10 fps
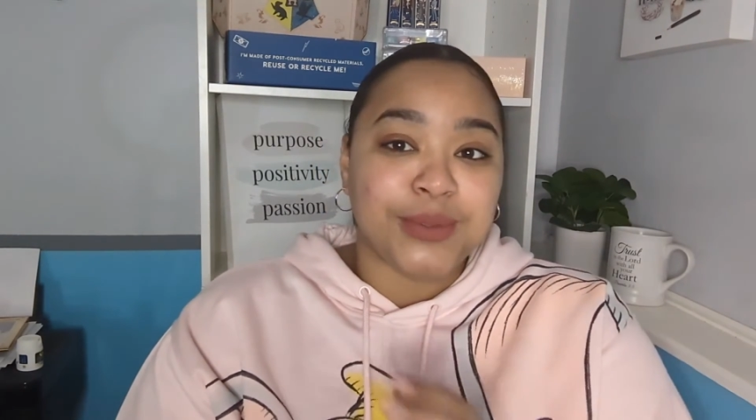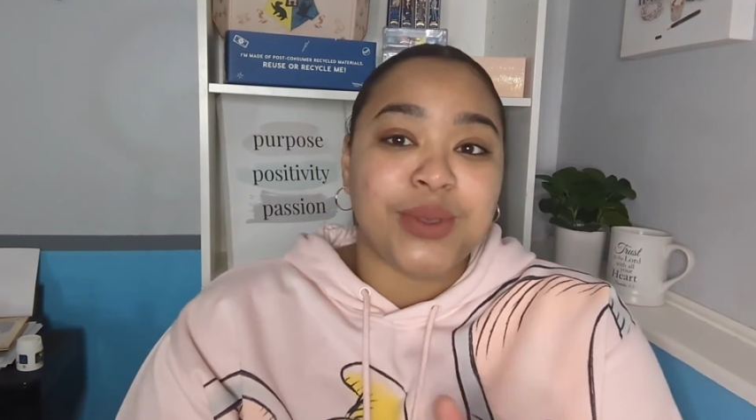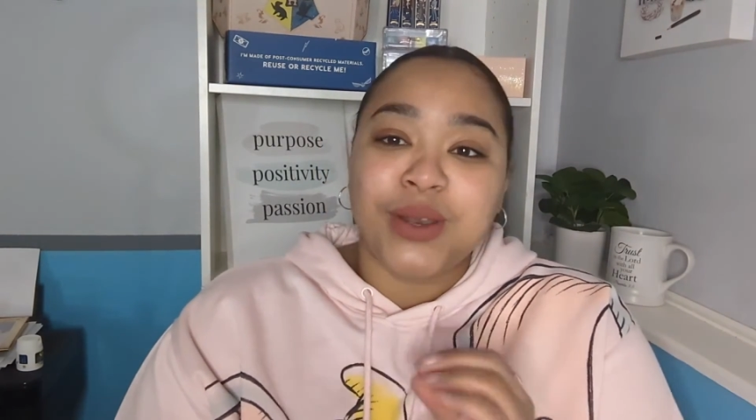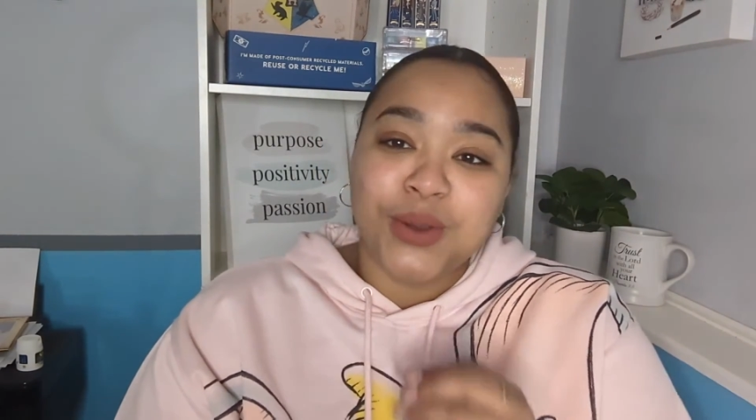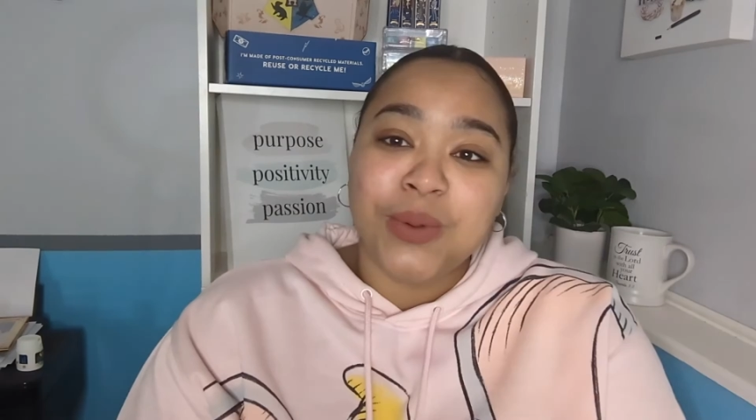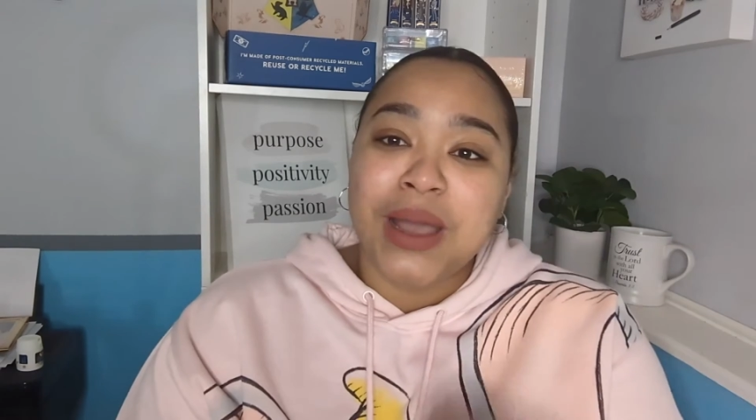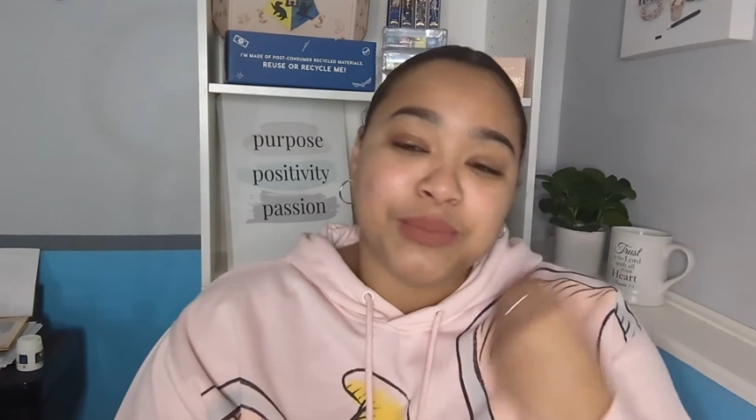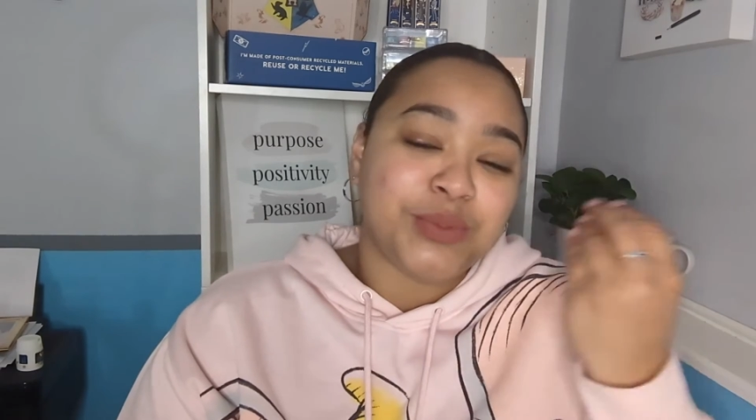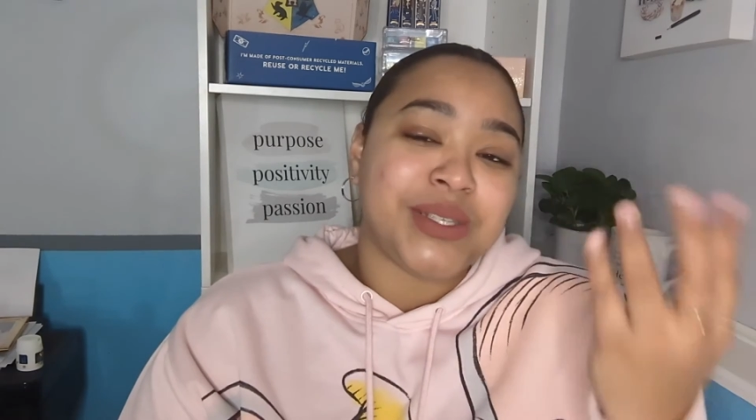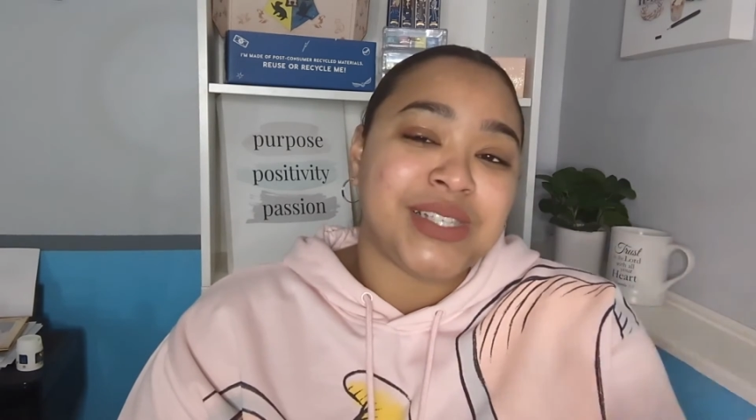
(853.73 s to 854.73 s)
so I don't know why I'm
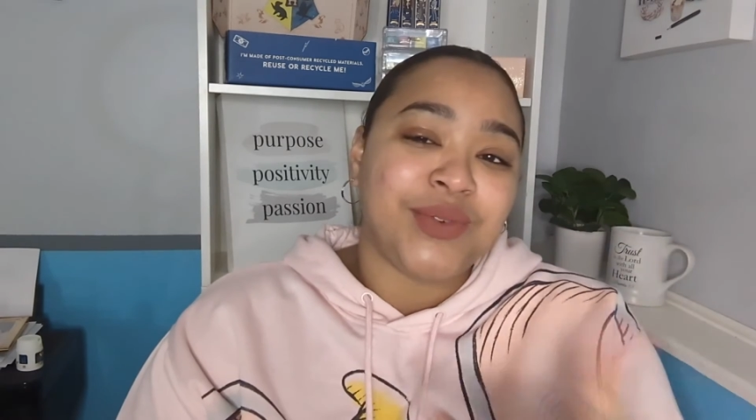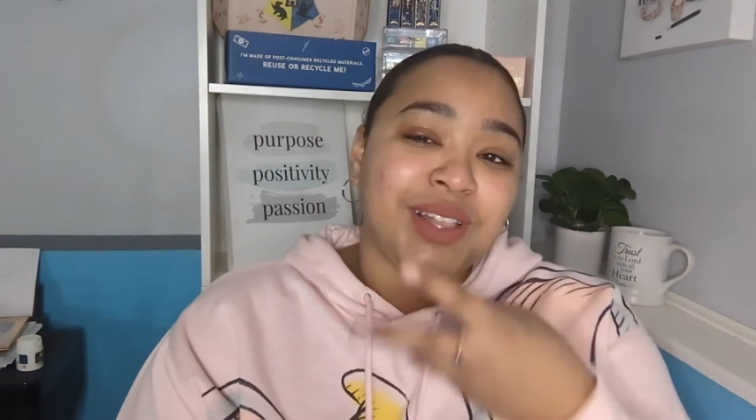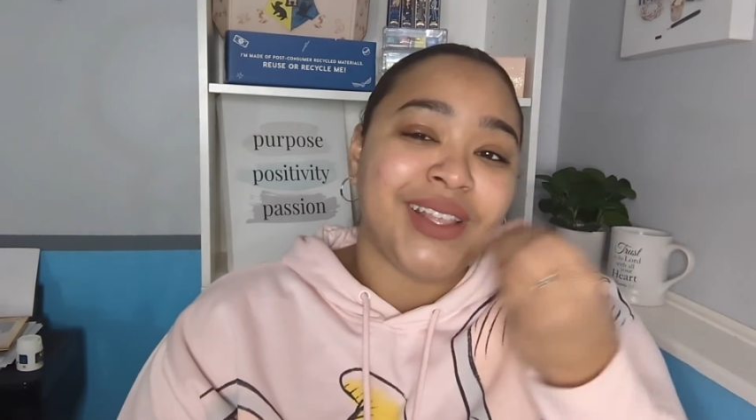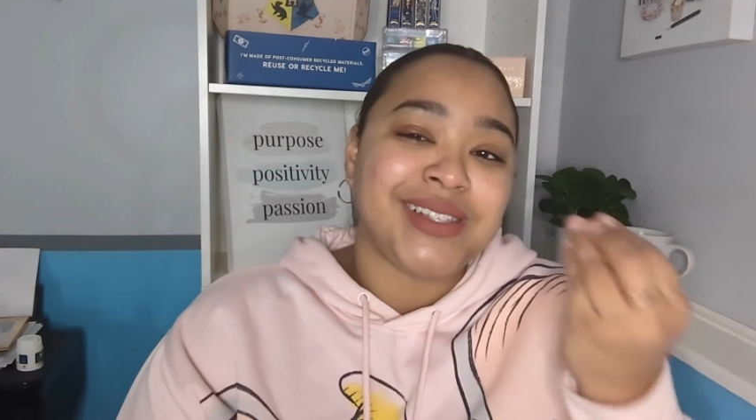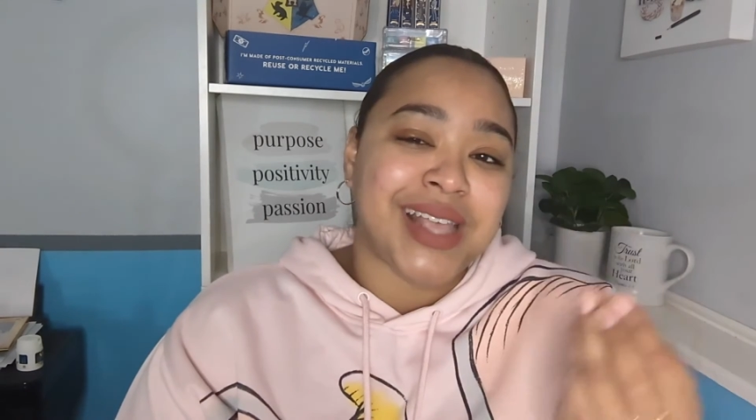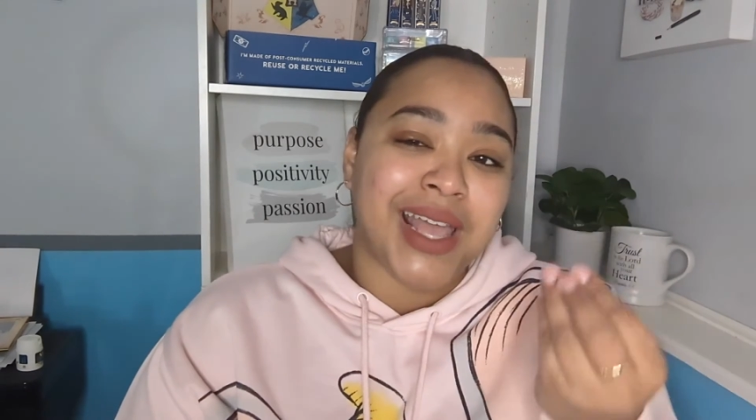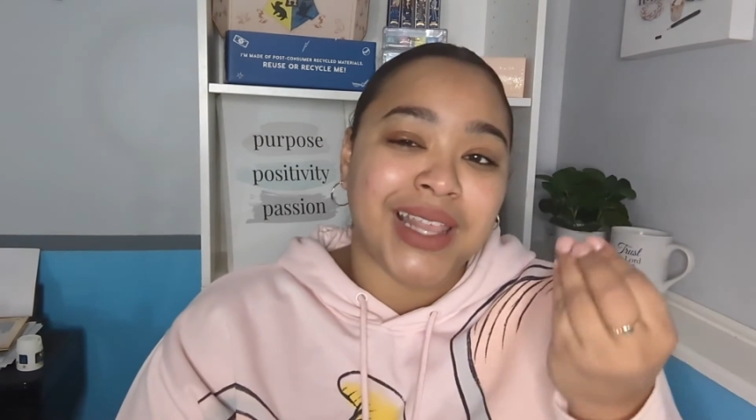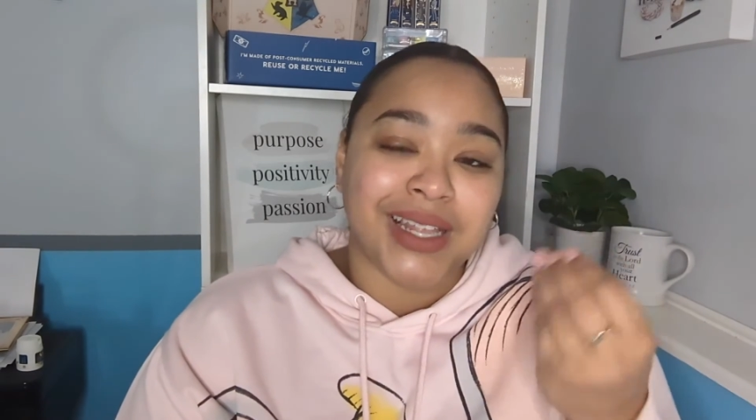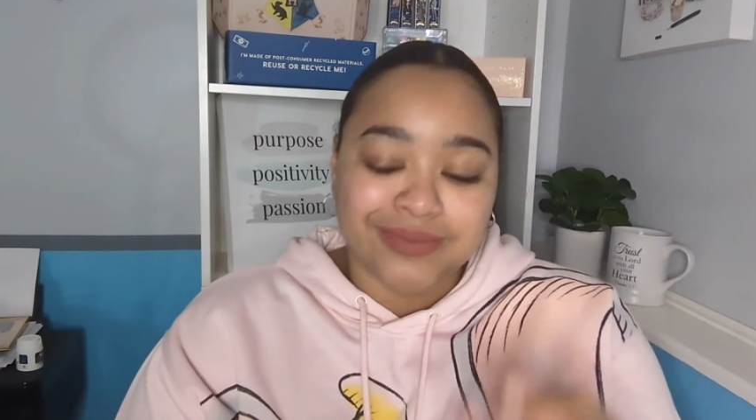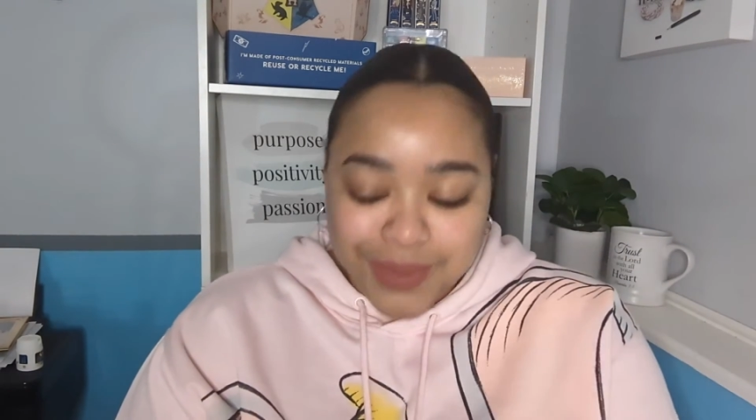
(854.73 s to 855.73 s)
specifically saying
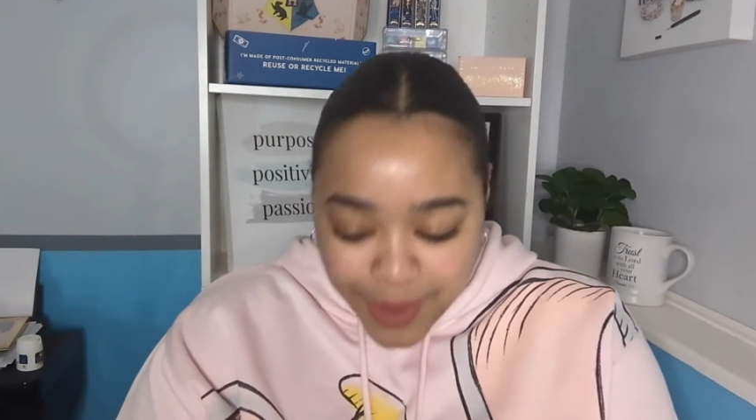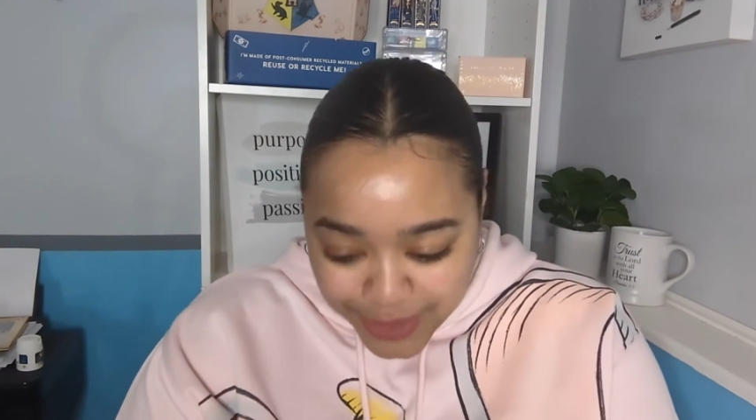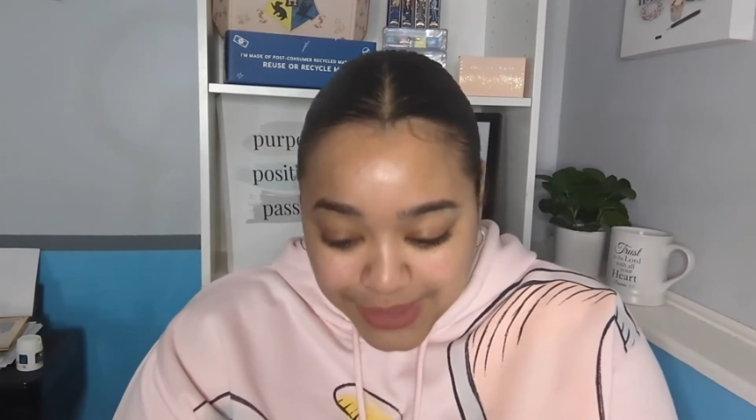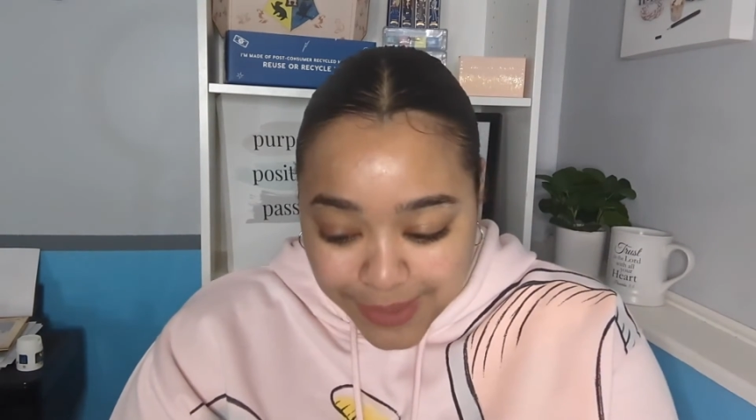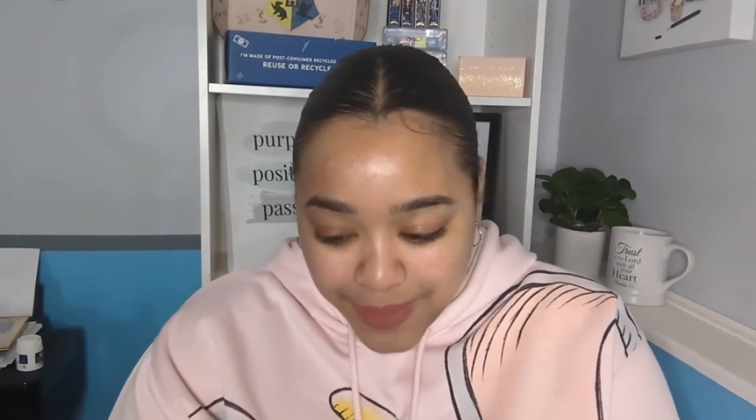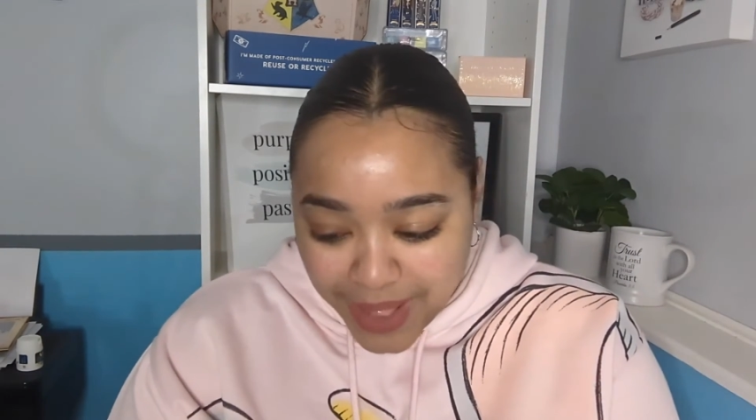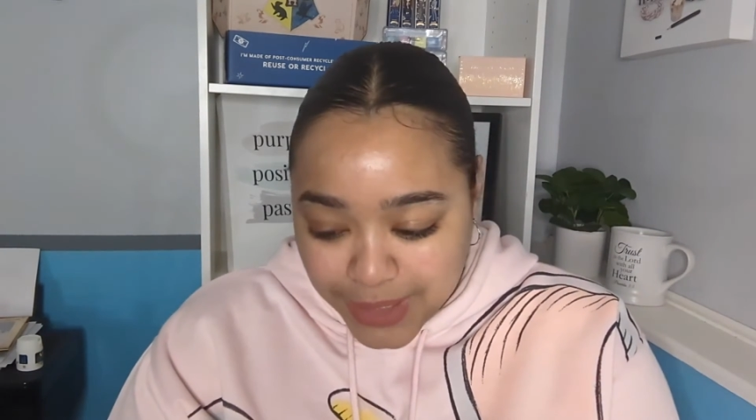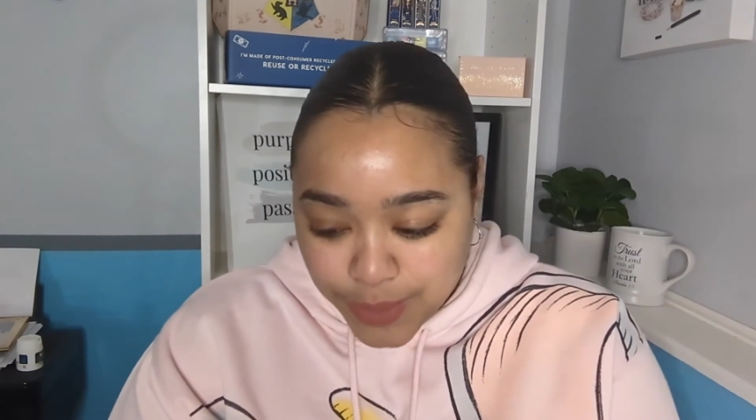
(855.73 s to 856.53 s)
that certain palettes,